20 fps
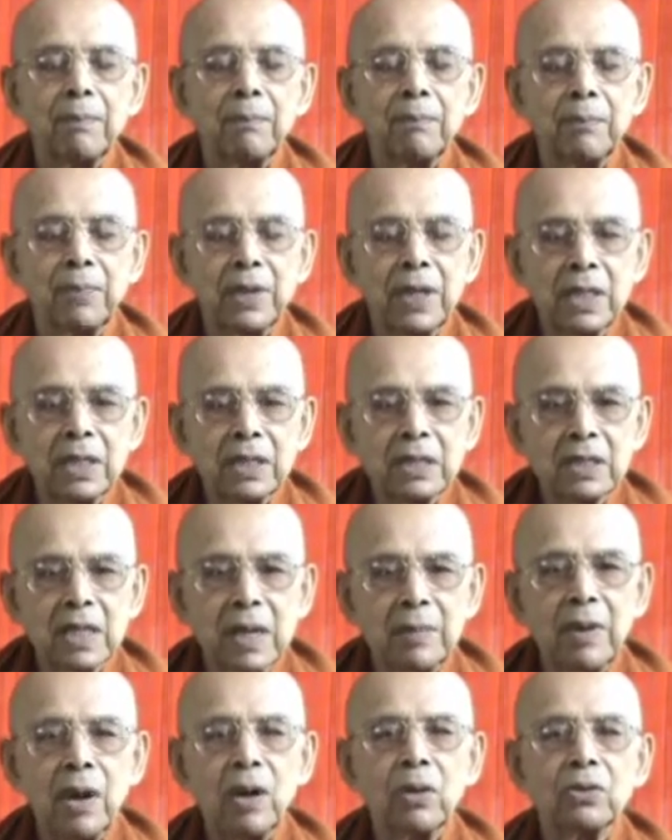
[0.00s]
brings
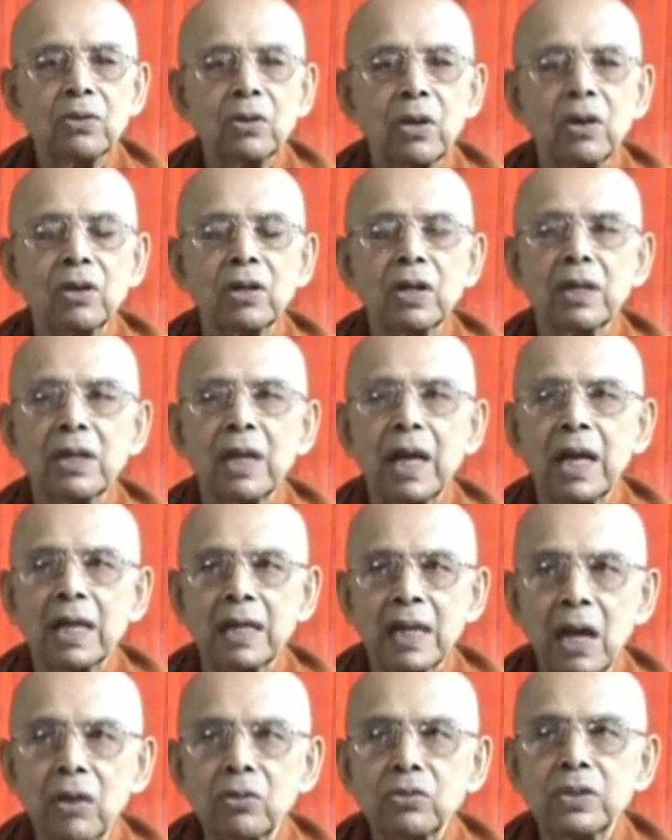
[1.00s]
about or
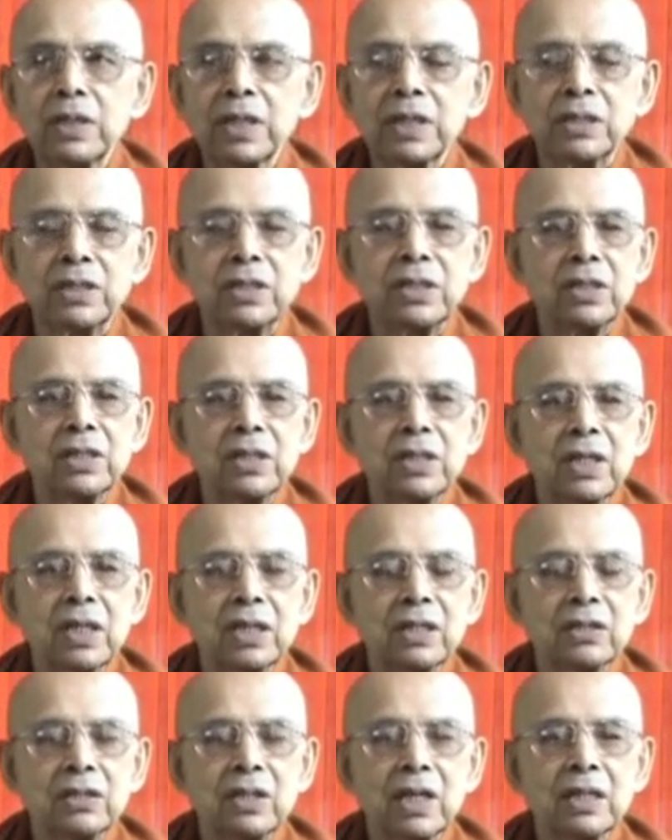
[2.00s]
arouses
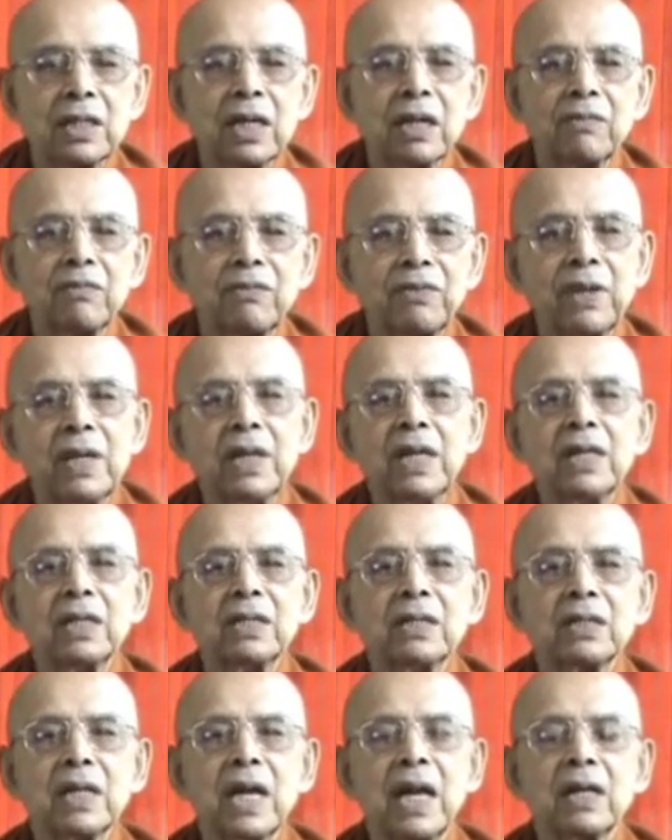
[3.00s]
certain
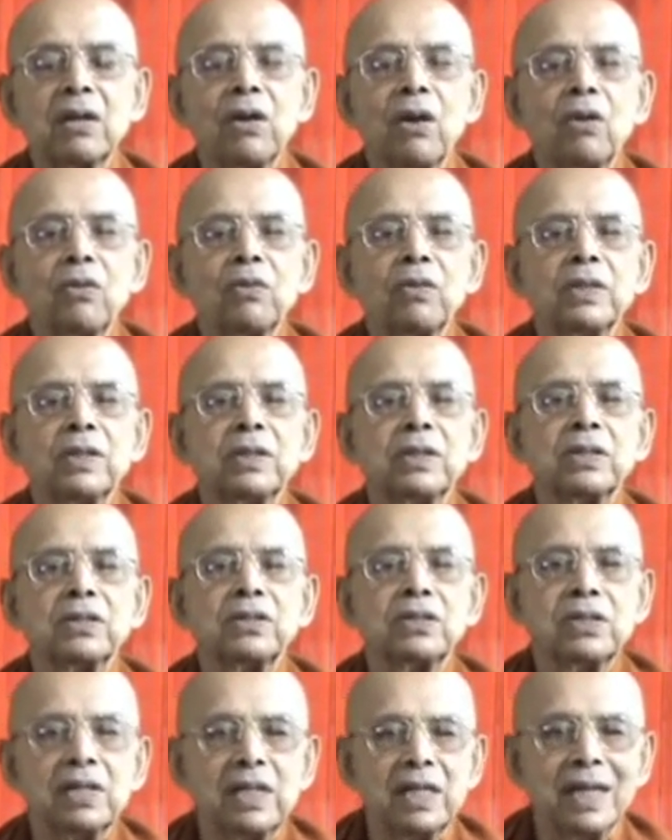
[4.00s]
feelings along with this
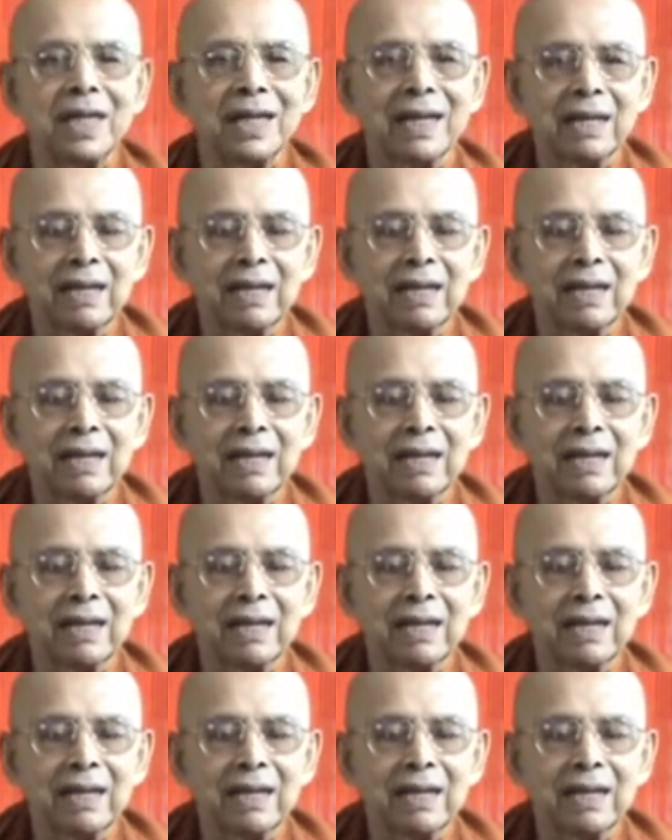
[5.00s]
seeing.